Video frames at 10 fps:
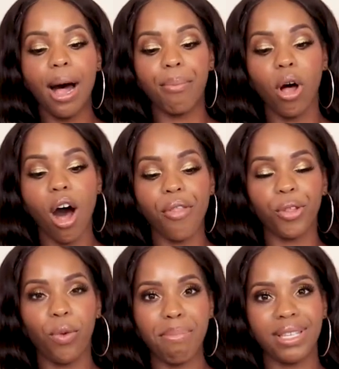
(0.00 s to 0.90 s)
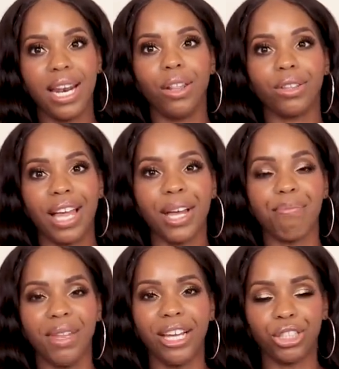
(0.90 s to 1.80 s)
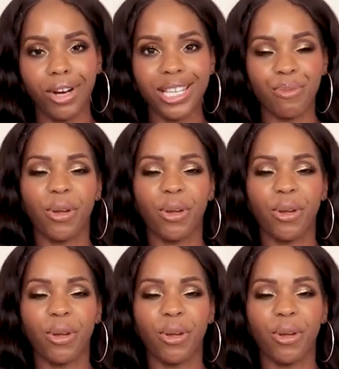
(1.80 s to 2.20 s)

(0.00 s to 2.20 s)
On the website, it looked like a midi dress,